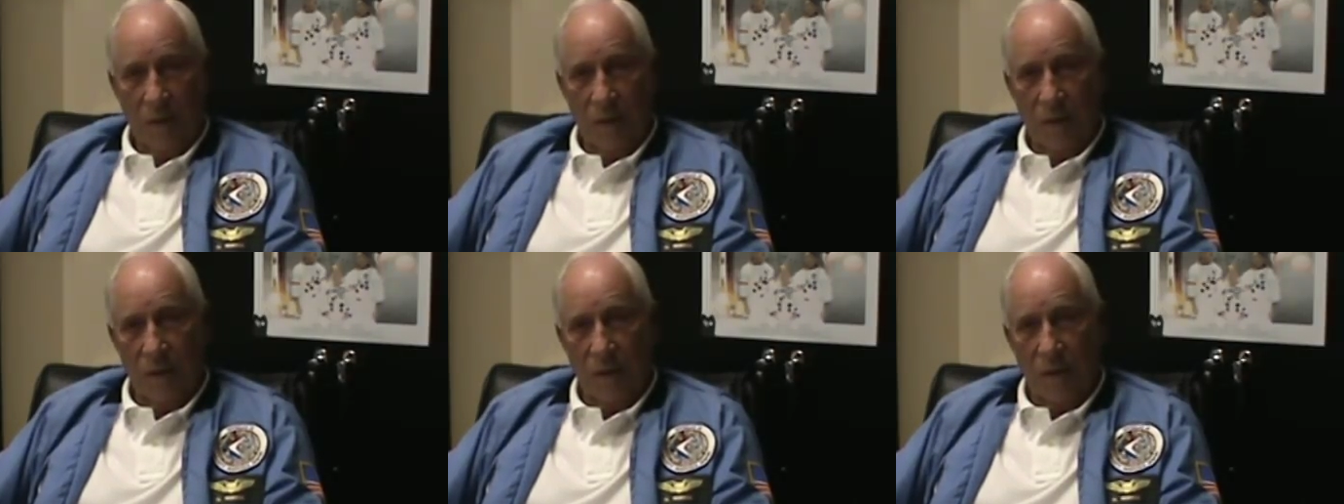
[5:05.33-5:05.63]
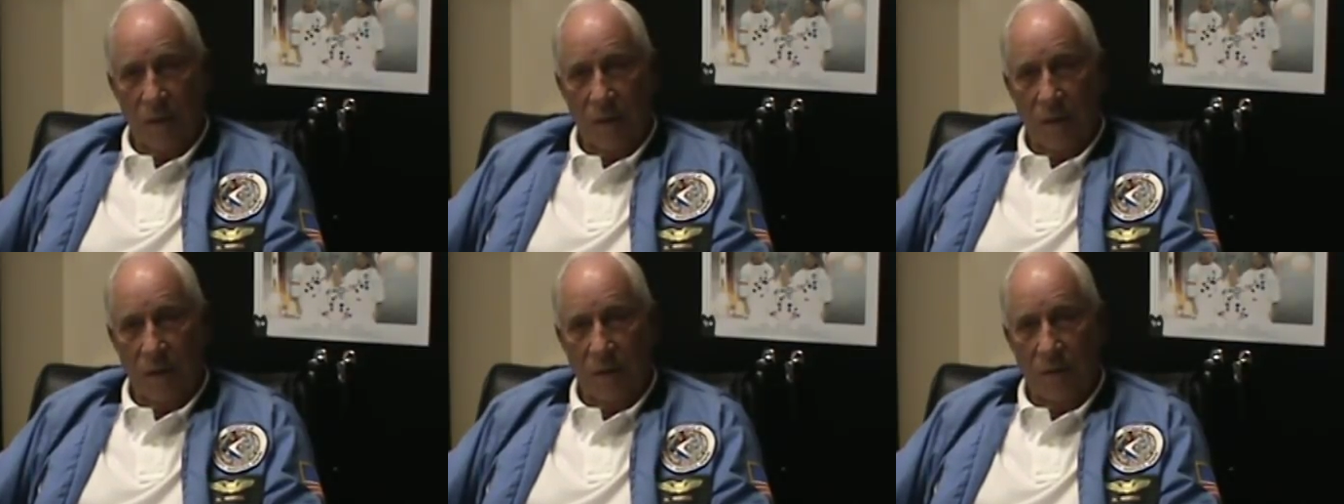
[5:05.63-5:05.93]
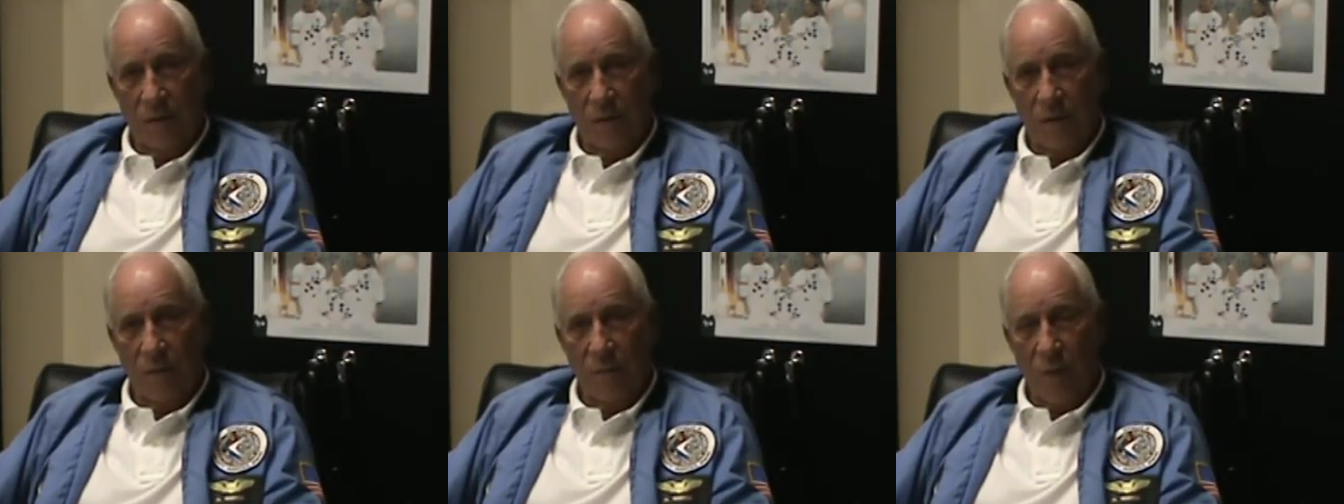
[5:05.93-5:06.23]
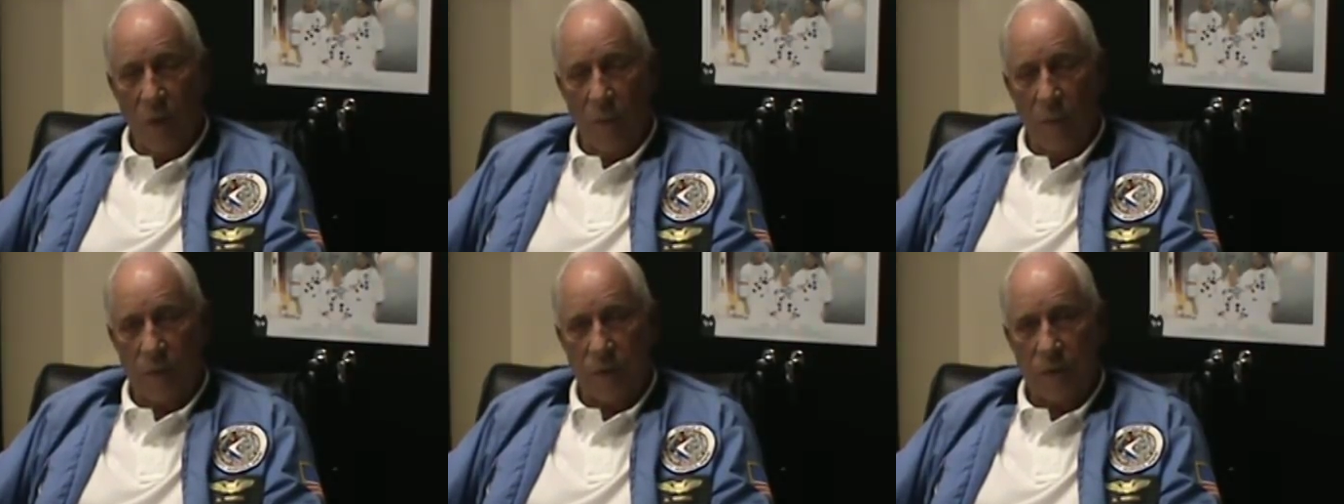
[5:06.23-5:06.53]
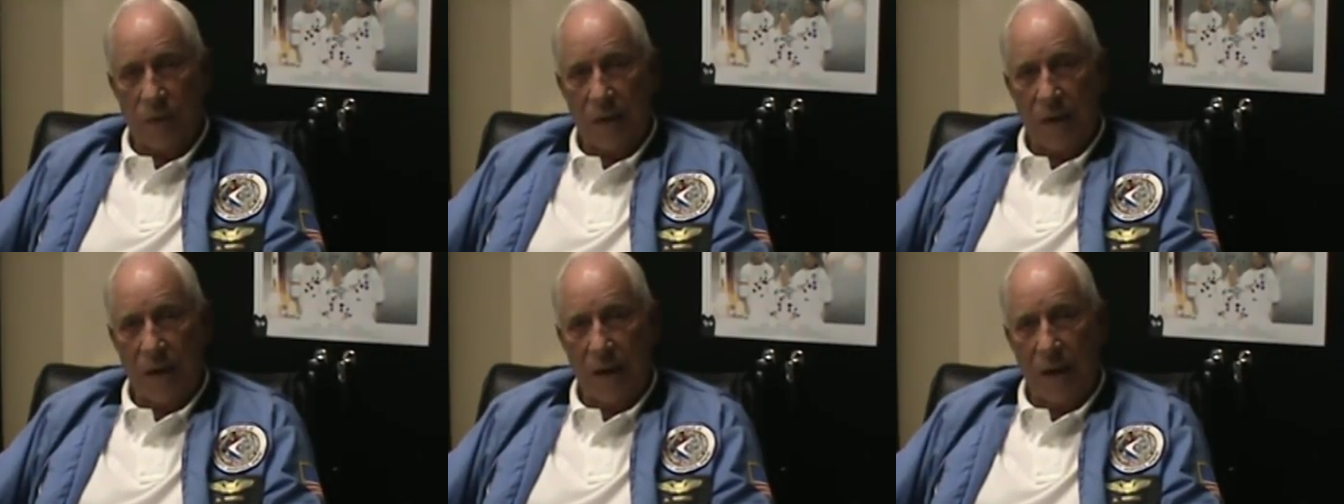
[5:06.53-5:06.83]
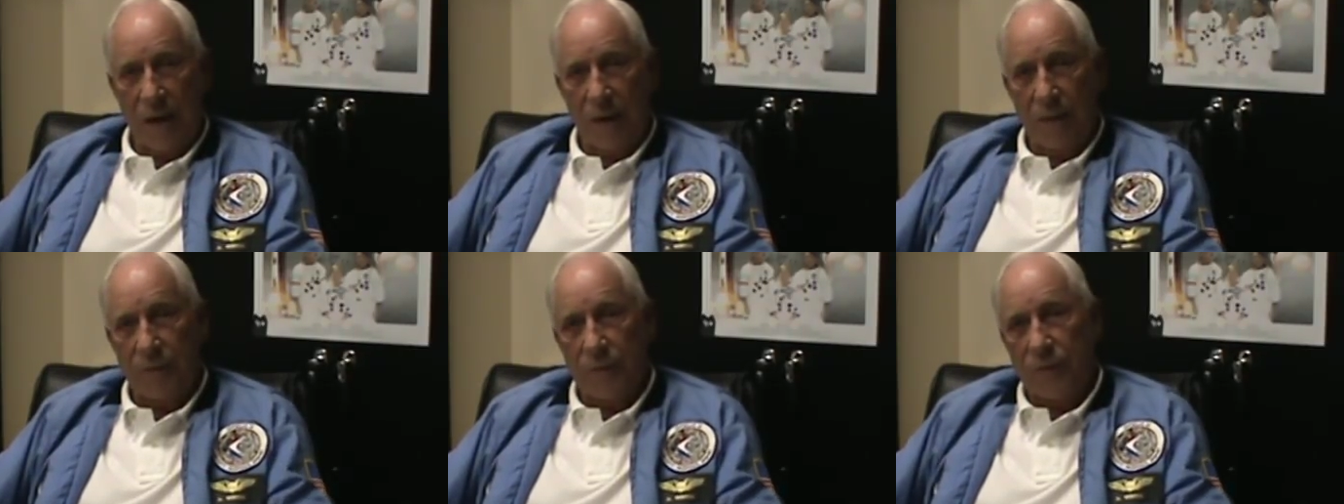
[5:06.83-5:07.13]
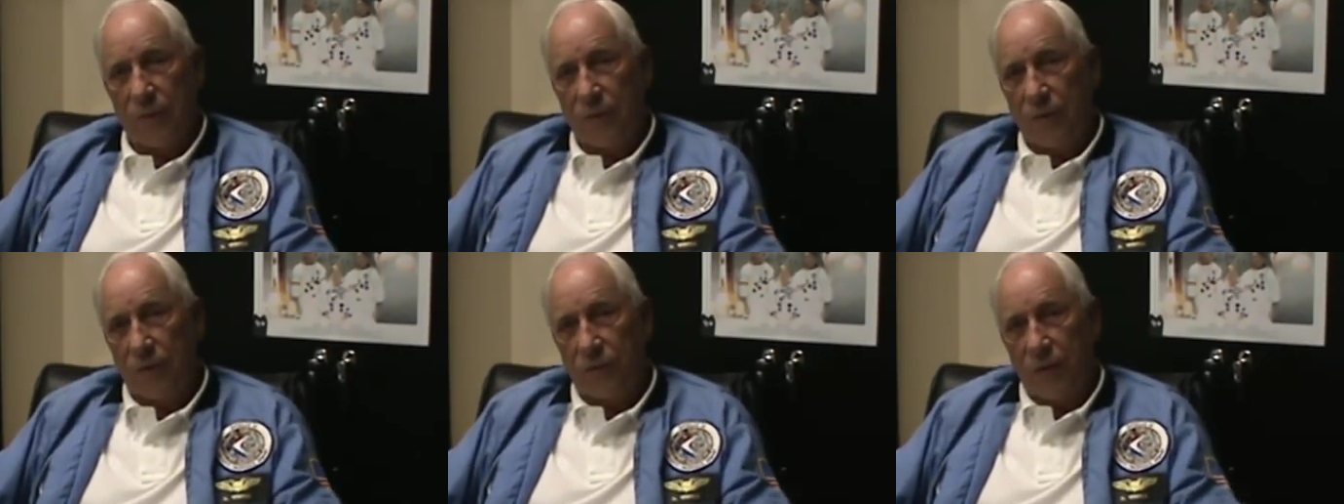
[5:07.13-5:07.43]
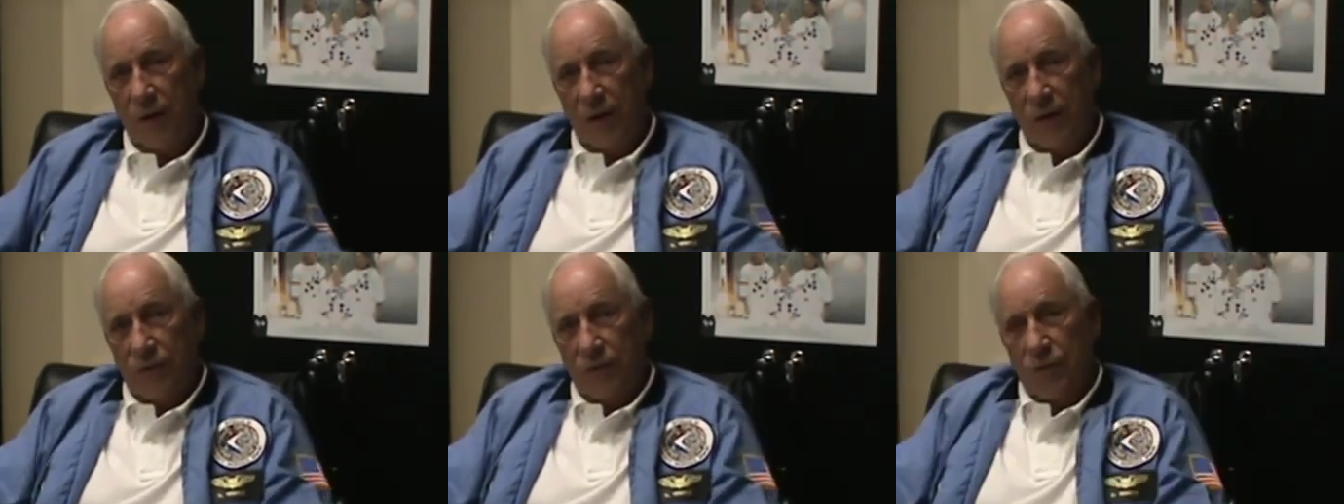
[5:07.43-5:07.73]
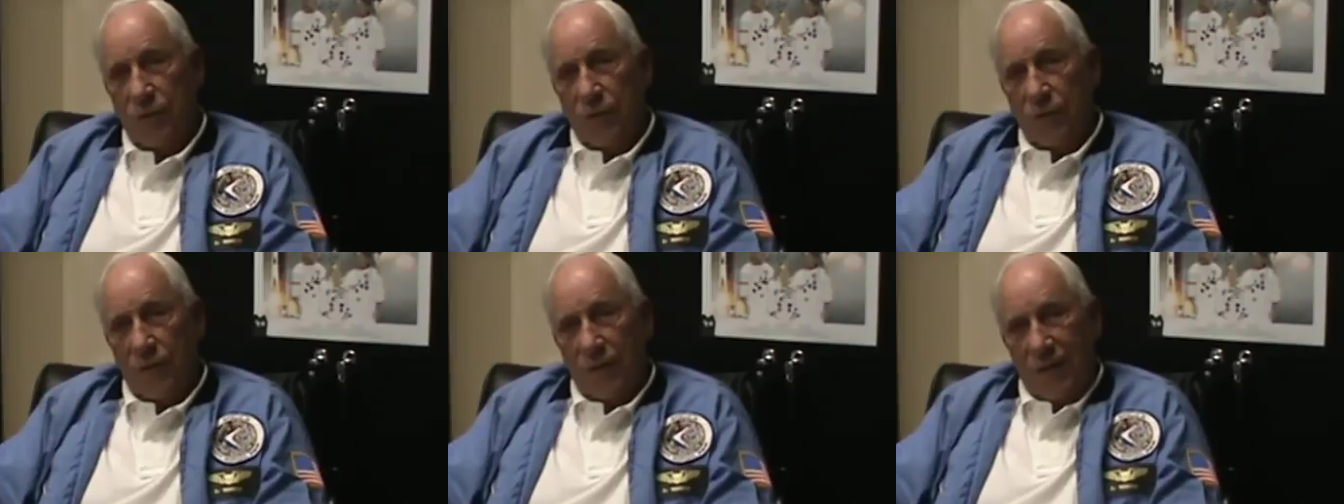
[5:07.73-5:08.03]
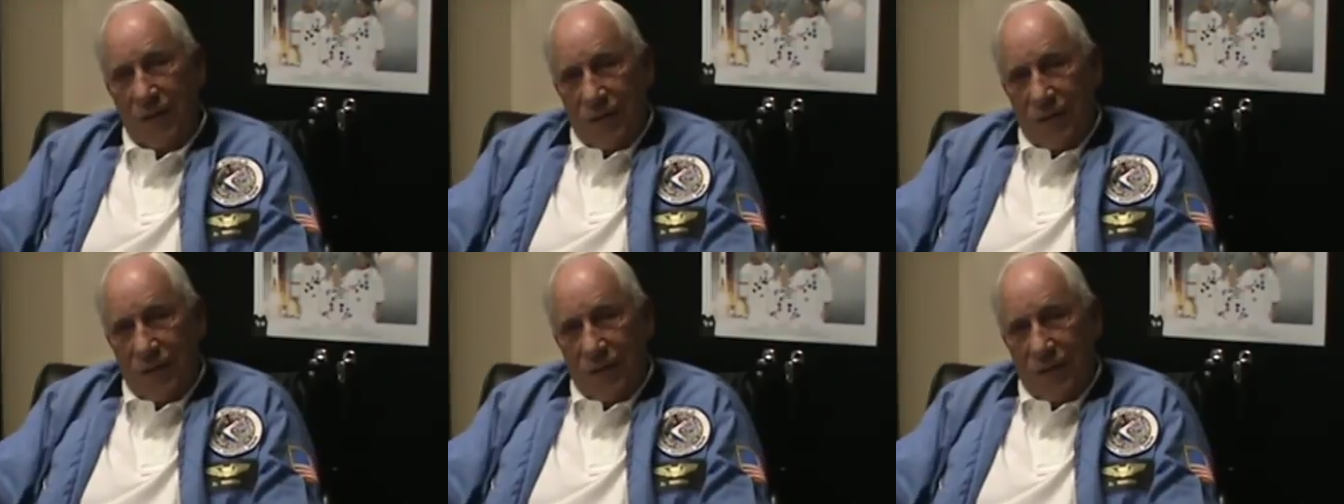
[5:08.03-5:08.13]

the moments leading up to the trans-Earth